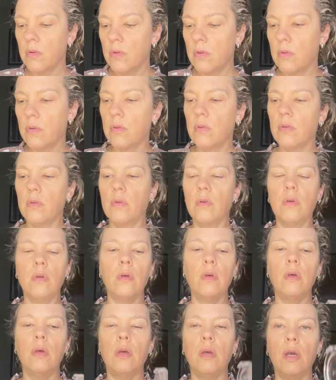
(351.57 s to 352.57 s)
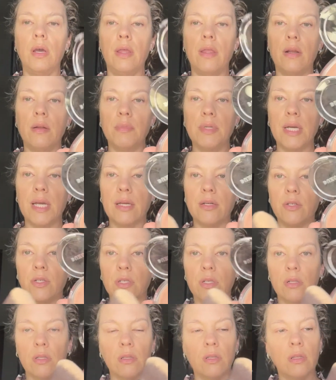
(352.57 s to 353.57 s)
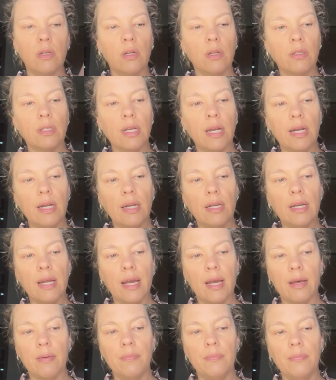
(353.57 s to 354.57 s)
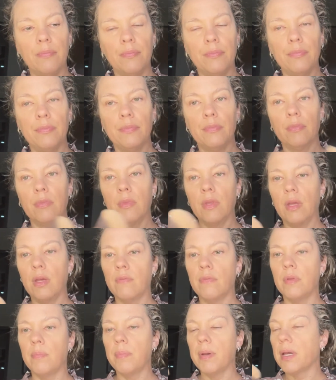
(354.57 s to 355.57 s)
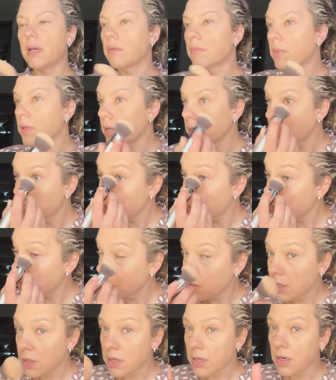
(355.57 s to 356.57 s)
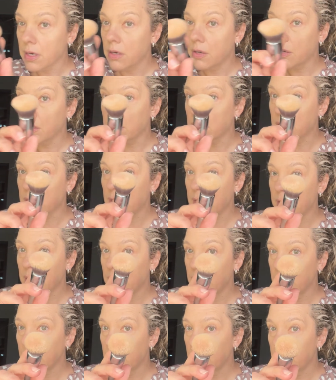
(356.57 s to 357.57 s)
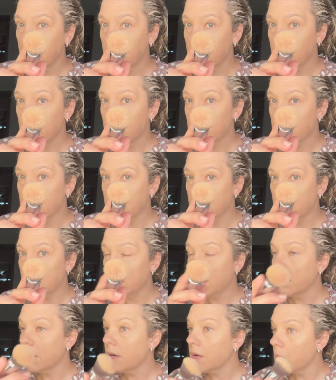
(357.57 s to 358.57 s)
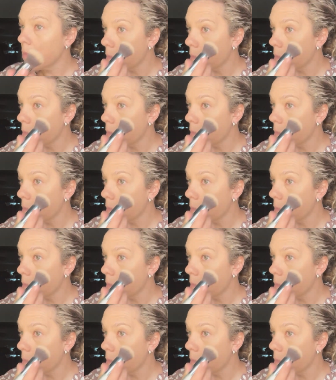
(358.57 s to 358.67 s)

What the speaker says: and then I'm taking just a little tiny dab of the pink blush underneath there. You can see it on there?